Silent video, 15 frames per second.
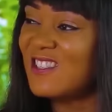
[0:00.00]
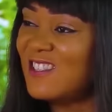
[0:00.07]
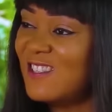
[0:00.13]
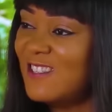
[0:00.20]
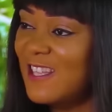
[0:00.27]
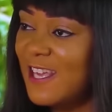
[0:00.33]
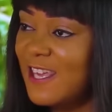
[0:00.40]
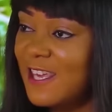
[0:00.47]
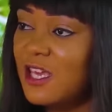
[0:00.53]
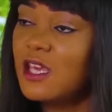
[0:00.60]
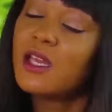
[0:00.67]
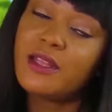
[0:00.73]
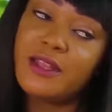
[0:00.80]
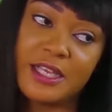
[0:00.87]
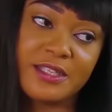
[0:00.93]
are
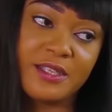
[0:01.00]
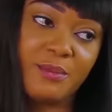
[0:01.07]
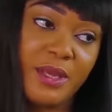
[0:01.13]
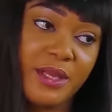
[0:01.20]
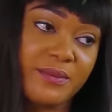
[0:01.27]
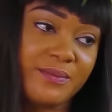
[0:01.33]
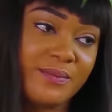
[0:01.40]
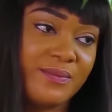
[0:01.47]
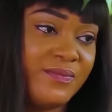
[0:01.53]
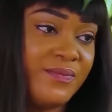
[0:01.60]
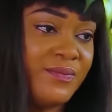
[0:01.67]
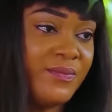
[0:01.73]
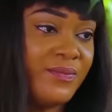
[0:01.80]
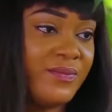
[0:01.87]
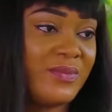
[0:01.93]
stinky, dirty men.
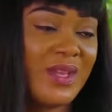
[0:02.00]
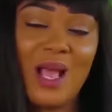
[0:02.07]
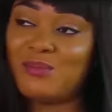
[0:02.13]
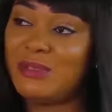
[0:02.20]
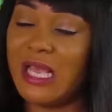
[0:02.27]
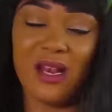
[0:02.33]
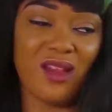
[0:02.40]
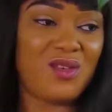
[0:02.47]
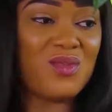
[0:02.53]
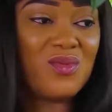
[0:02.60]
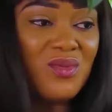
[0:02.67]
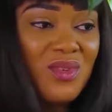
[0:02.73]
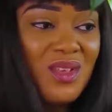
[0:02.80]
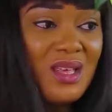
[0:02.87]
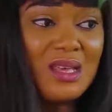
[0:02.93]
Hmm? I'm
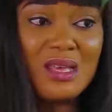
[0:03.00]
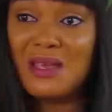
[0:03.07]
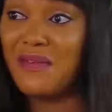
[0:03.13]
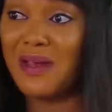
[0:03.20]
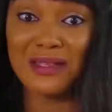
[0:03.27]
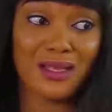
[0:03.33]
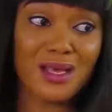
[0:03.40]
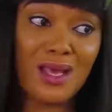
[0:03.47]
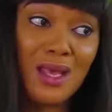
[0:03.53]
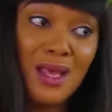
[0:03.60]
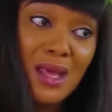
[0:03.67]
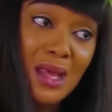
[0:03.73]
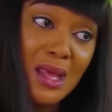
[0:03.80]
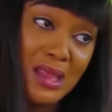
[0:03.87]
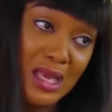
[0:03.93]
telling you. In
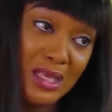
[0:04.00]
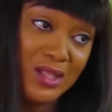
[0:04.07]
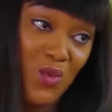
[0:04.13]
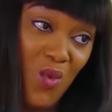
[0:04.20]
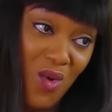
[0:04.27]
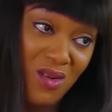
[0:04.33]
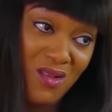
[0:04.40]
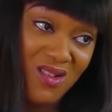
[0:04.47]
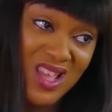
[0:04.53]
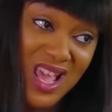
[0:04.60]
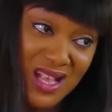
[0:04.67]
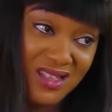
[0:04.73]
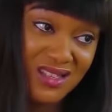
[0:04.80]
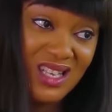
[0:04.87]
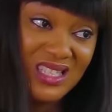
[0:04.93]
fact, there's one.
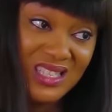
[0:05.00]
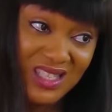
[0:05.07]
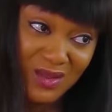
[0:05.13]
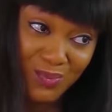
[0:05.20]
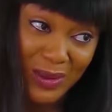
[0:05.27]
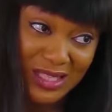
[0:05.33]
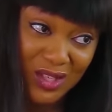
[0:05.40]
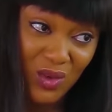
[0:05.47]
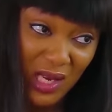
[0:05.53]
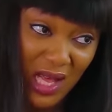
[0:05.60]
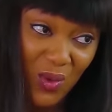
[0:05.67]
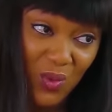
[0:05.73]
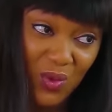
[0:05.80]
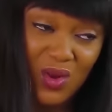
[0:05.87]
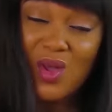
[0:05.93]
Yes, there's this
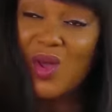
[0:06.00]
particular